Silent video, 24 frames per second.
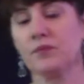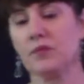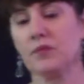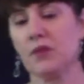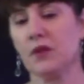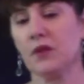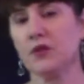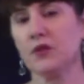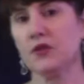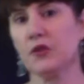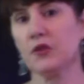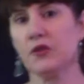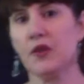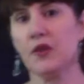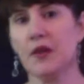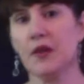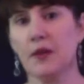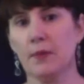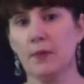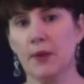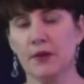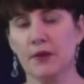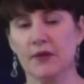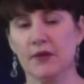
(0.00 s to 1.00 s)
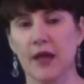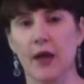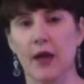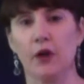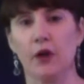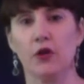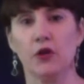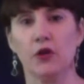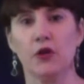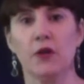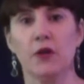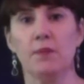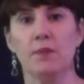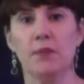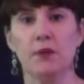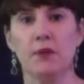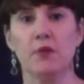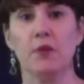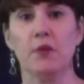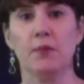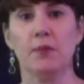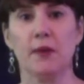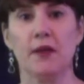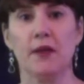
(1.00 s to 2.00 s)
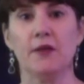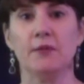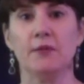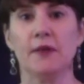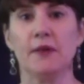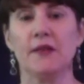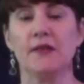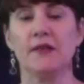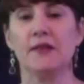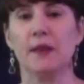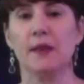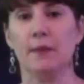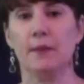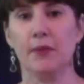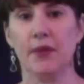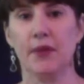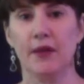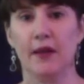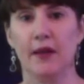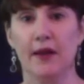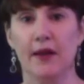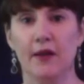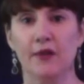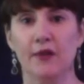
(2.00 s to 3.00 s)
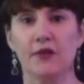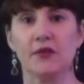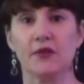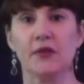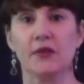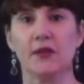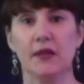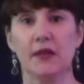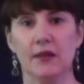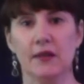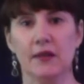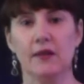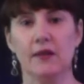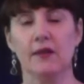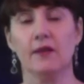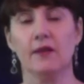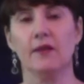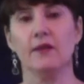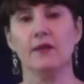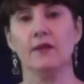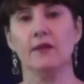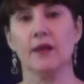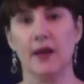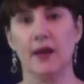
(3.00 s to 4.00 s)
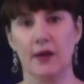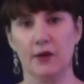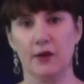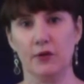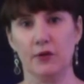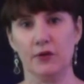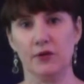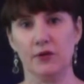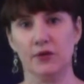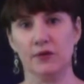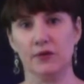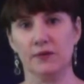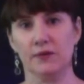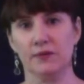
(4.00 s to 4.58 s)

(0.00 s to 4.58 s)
So think about that. Could it be replaced by something else in the house?